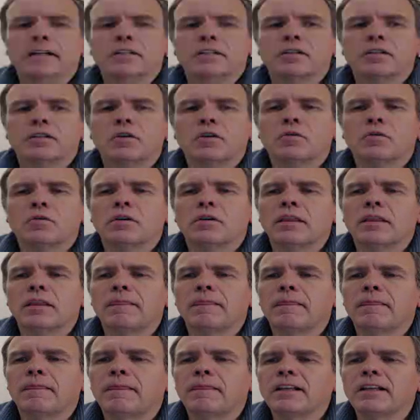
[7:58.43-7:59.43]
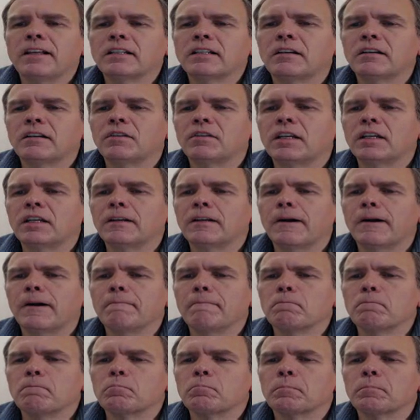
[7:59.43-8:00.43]
So that's kind of
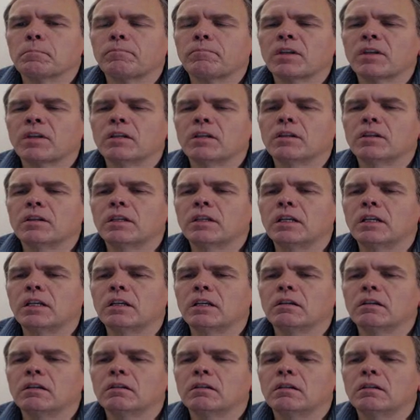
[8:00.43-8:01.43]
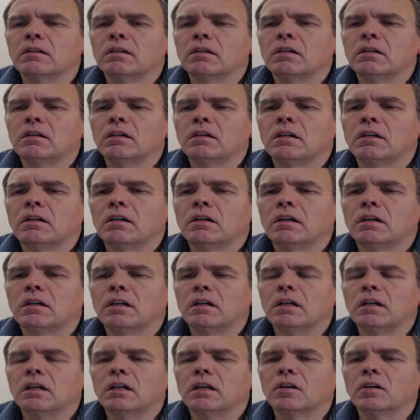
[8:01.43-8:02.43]
the
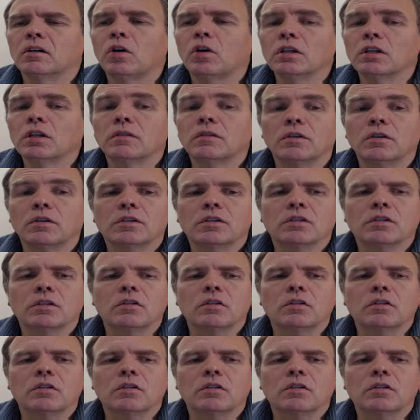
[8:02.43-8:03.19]
cost of goods